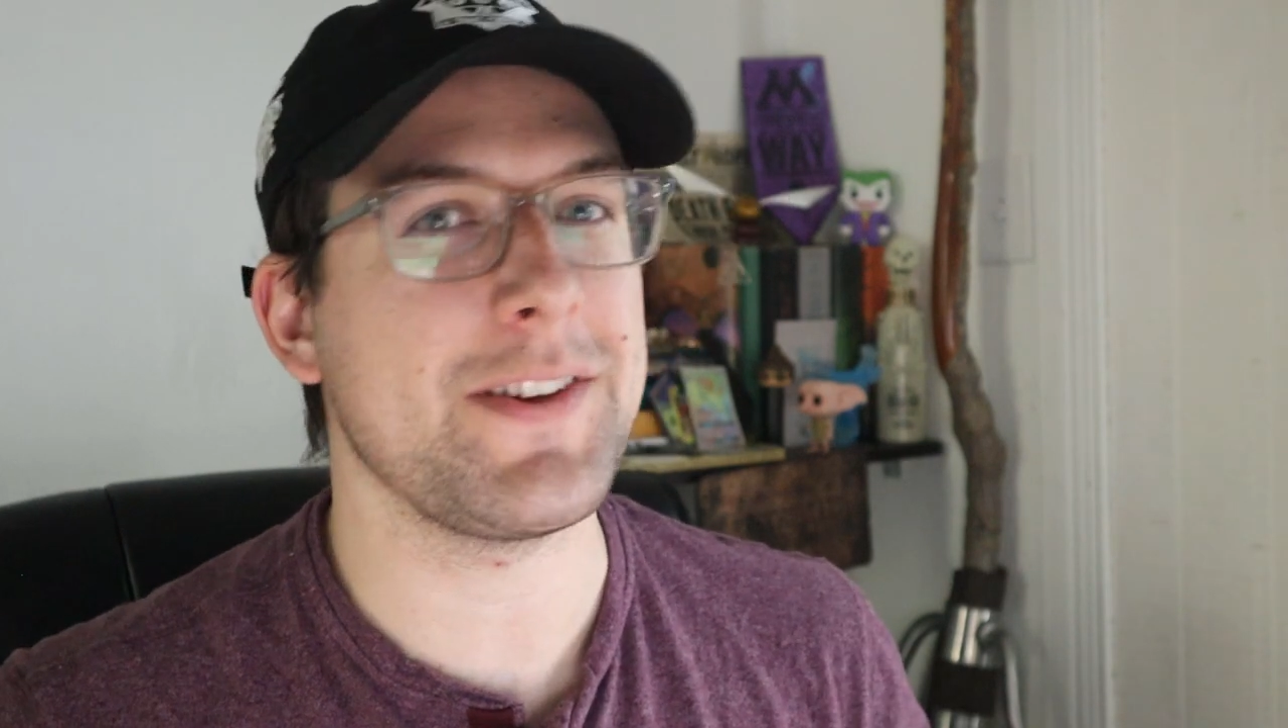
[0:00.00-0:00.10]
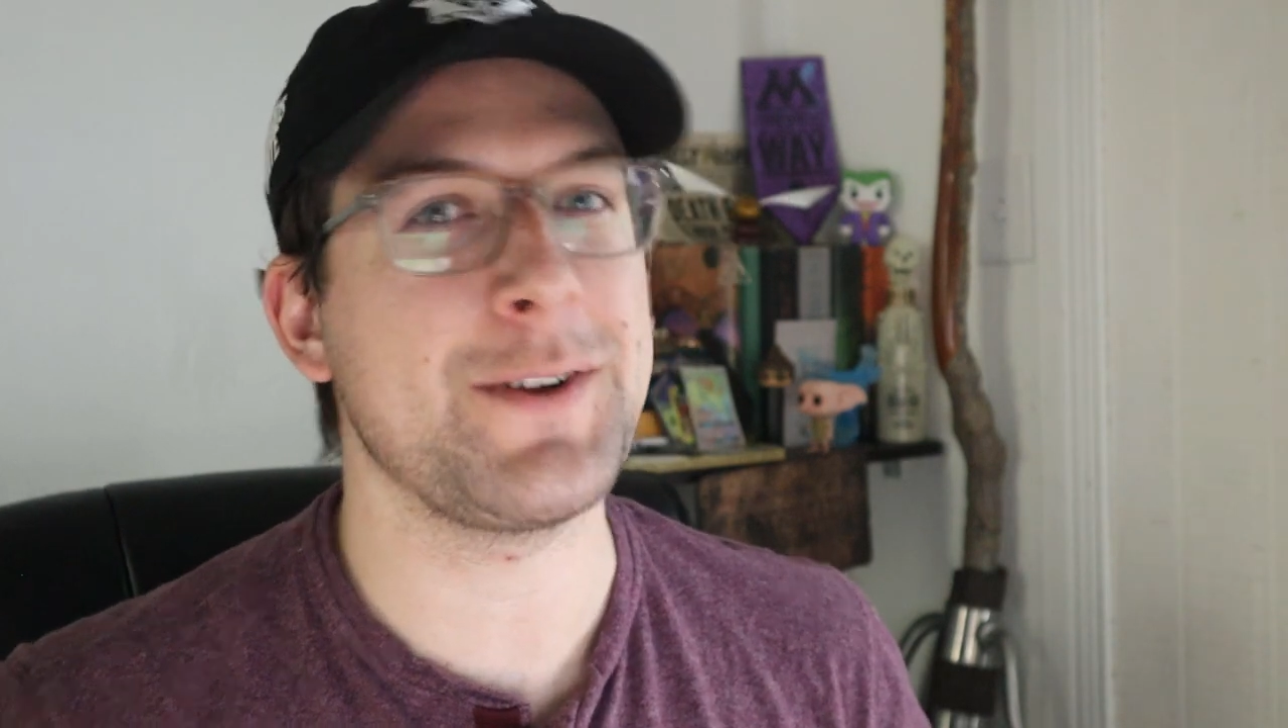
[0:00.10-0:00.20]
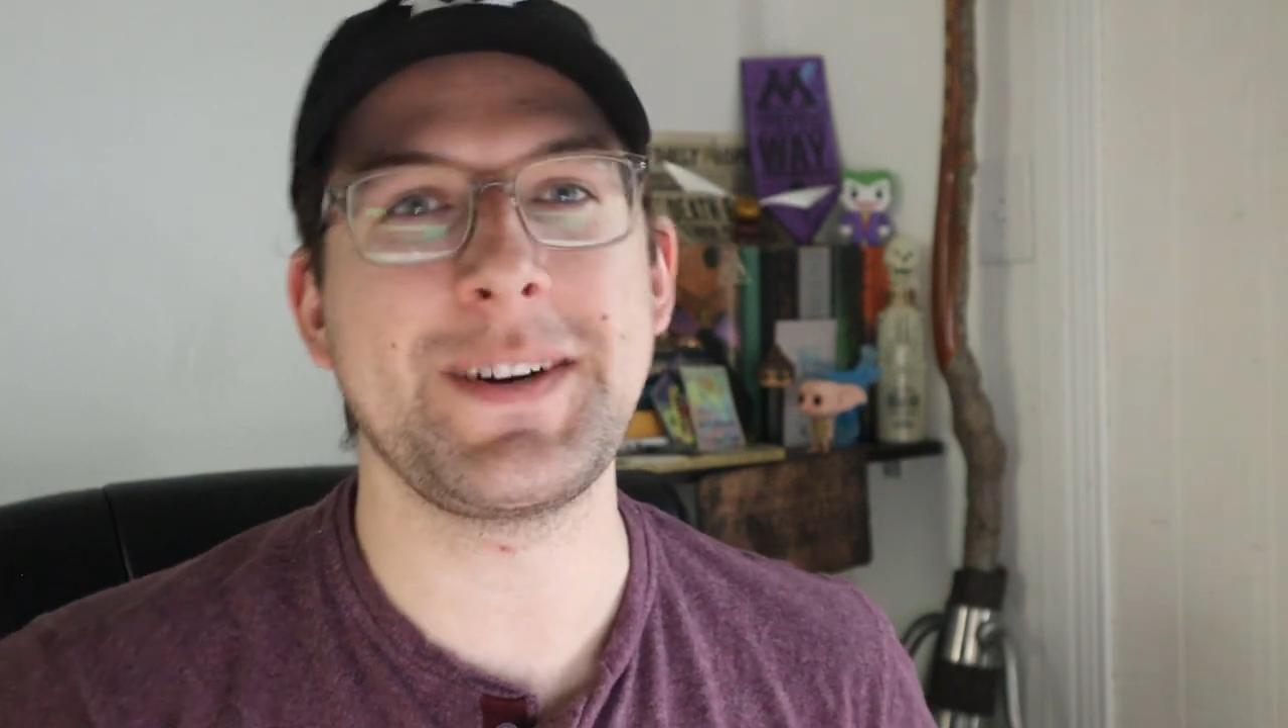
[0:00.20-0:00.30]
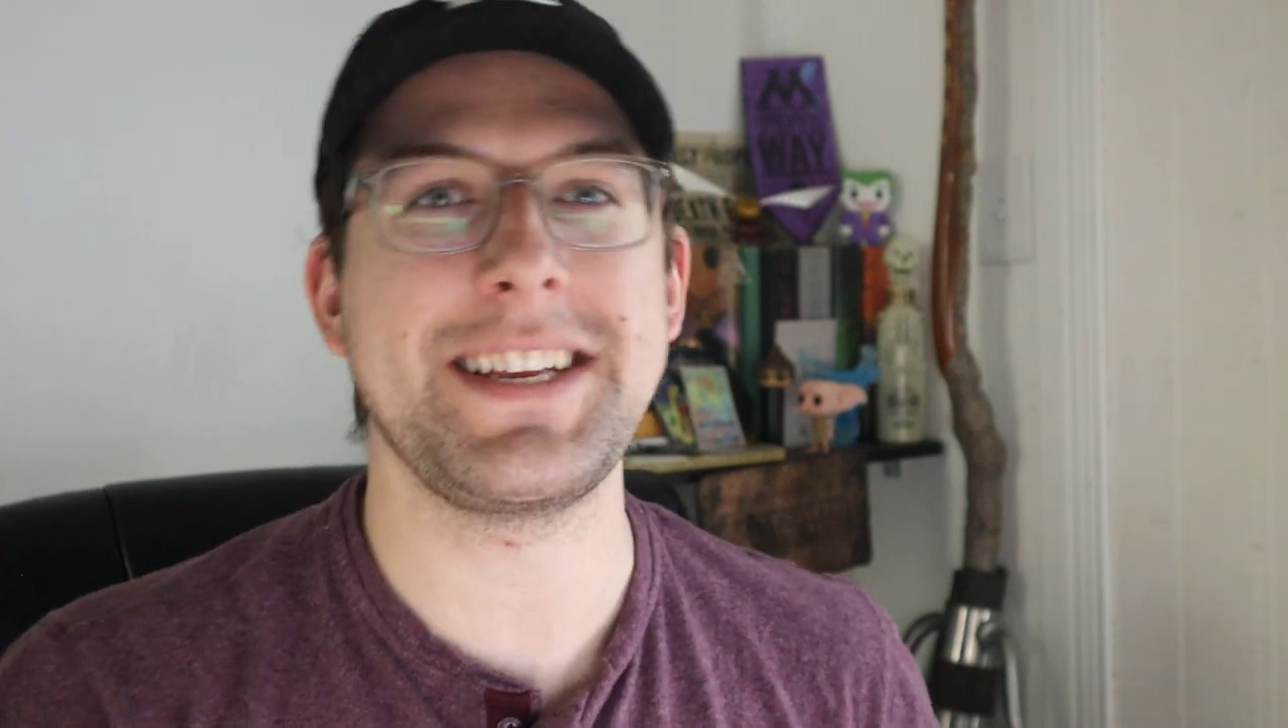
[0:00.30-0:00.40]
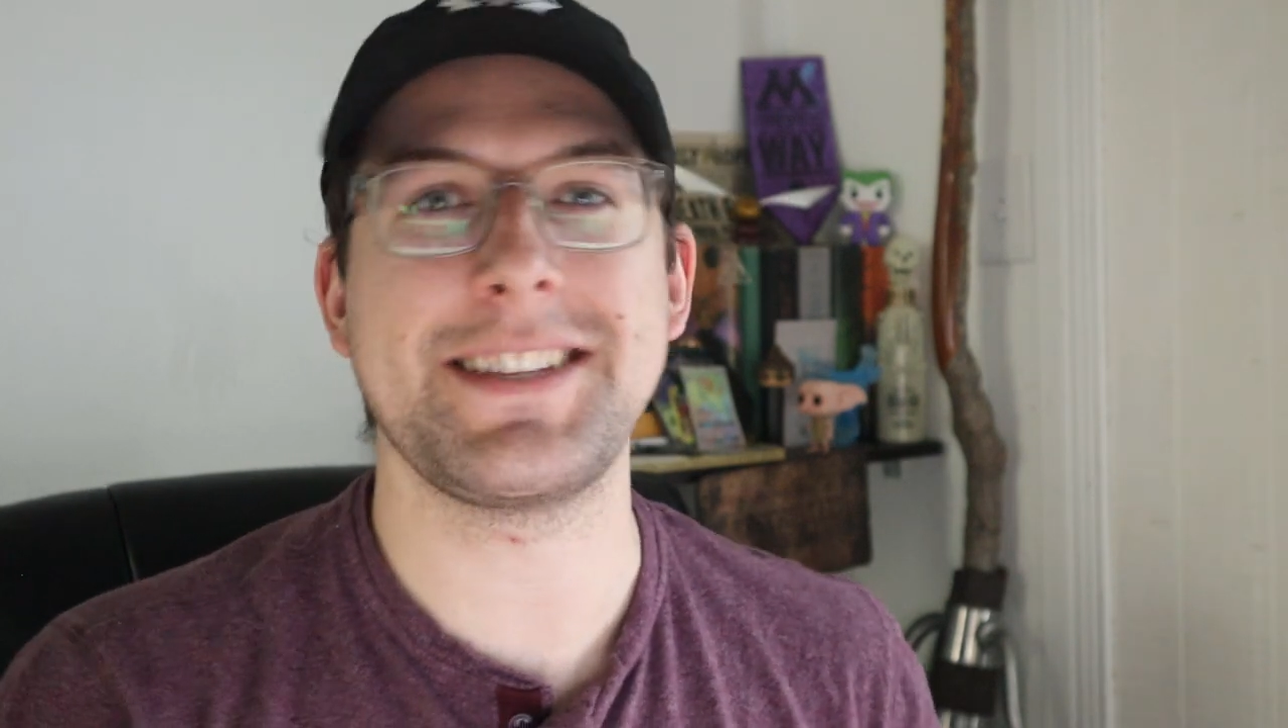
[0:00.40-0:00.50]
of
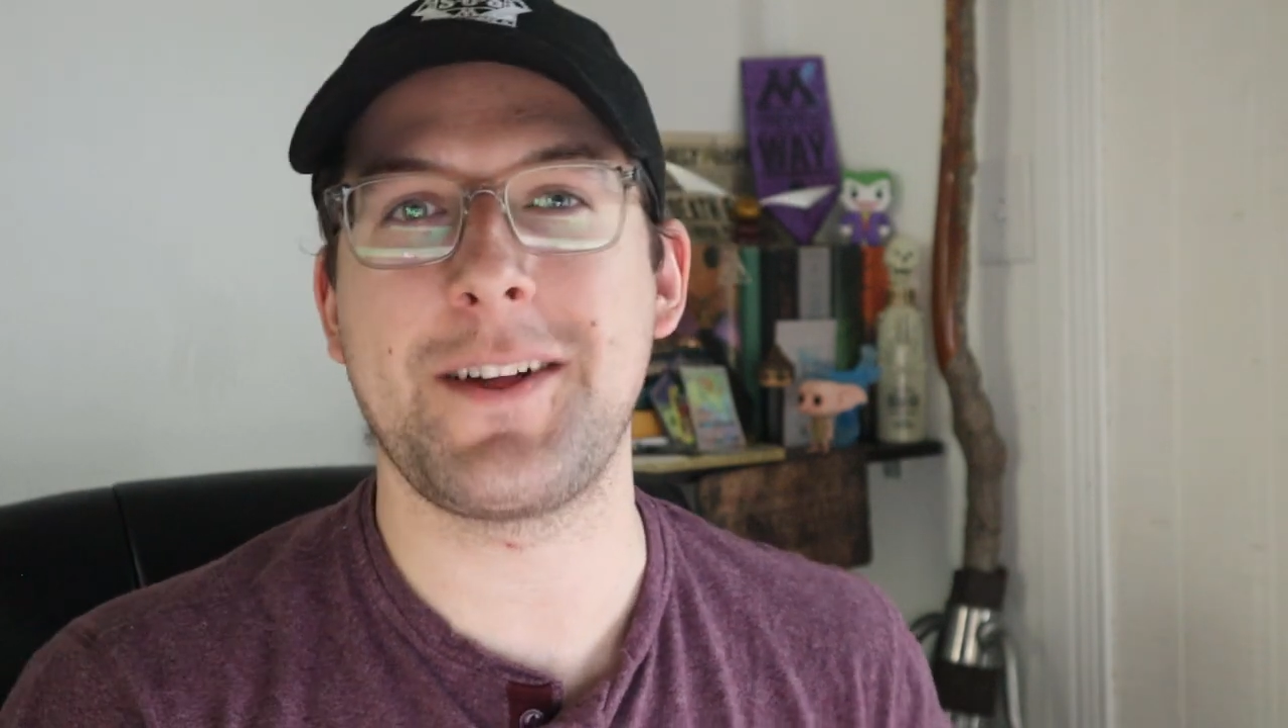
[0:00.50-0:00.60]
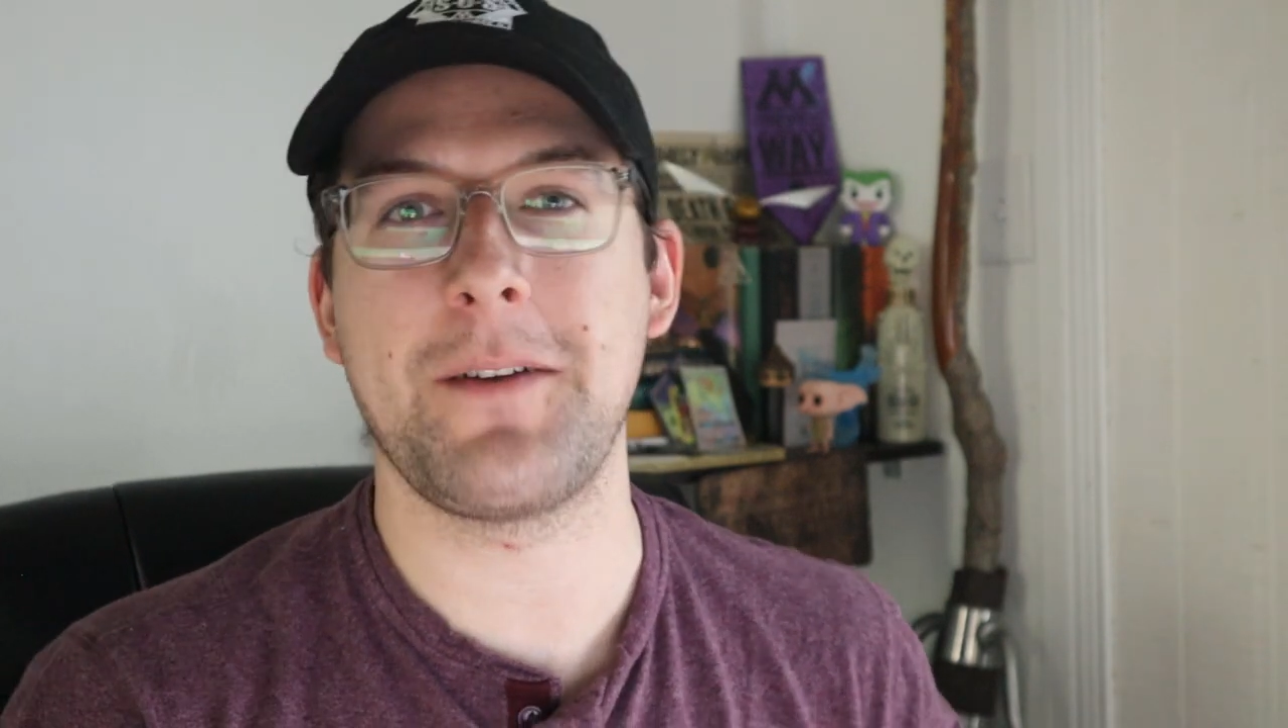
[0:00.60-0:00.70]
ingredients